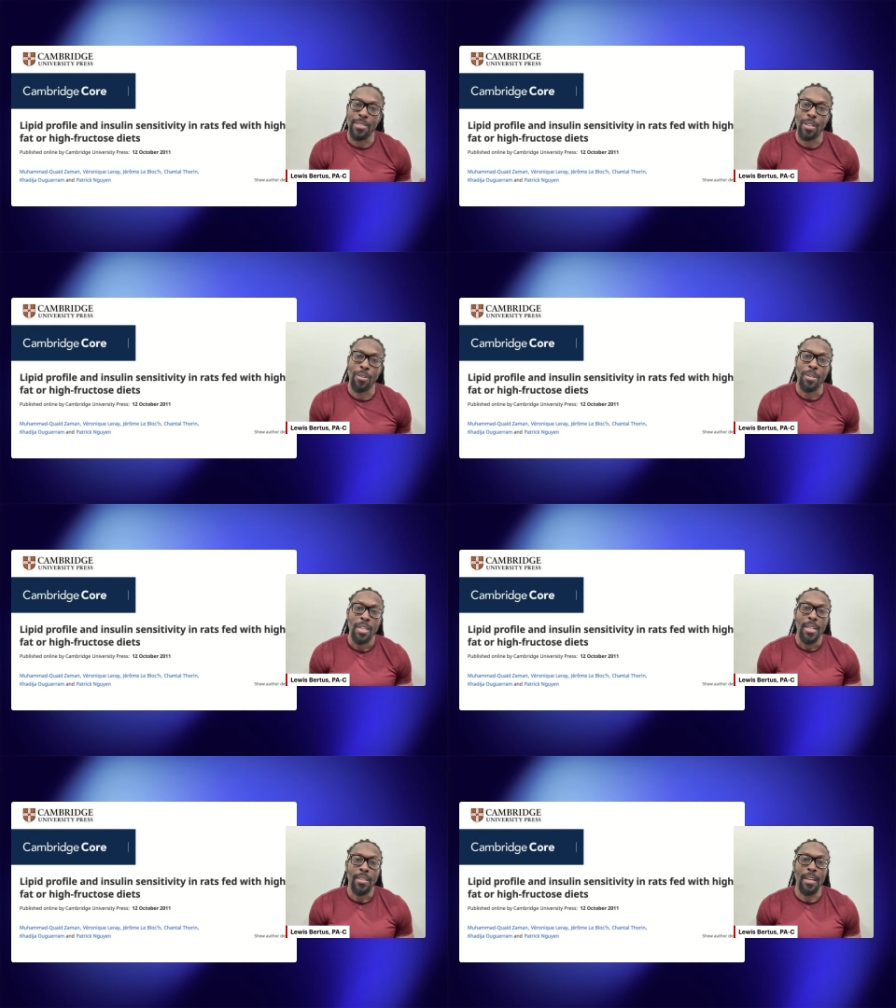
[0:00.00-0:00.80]
So
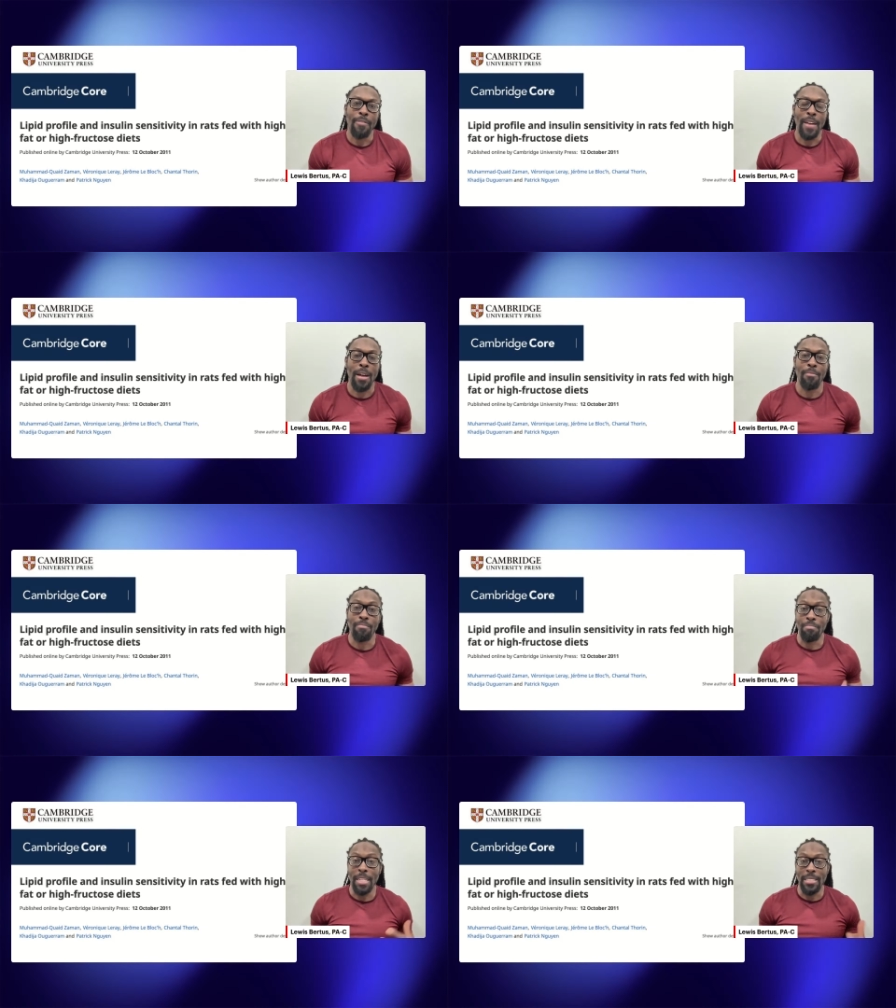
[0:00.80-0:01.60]
they found
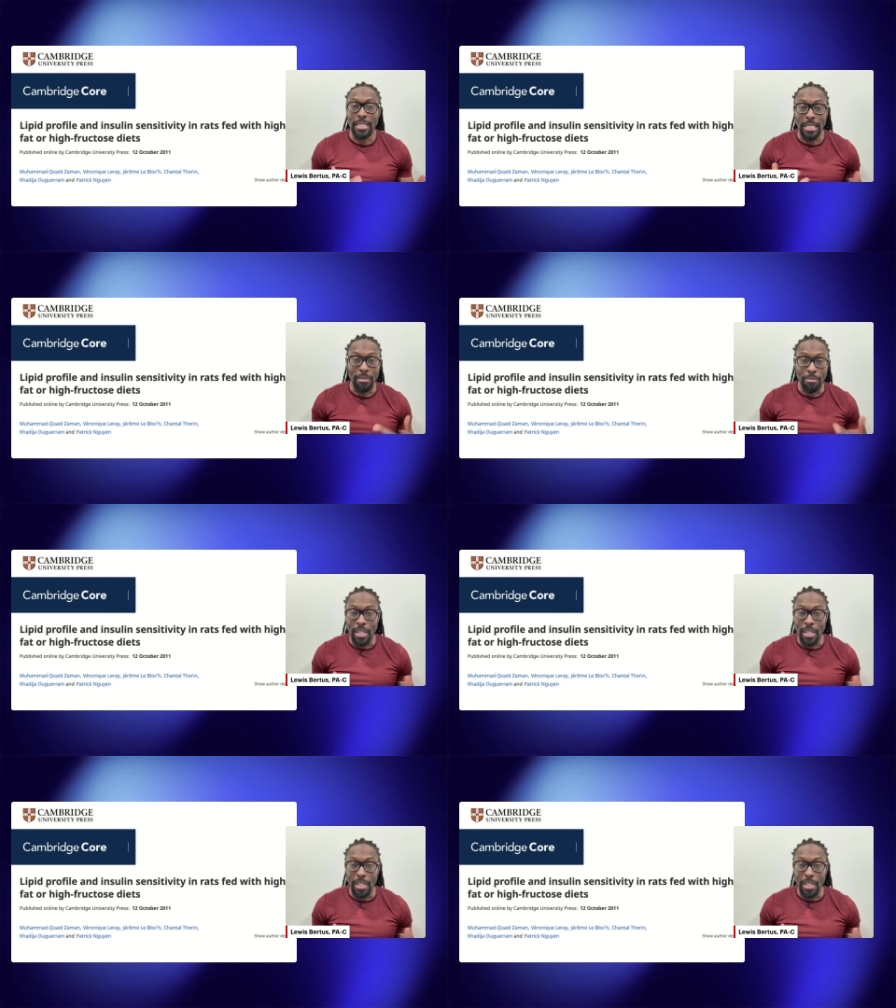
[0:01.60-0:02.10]
basically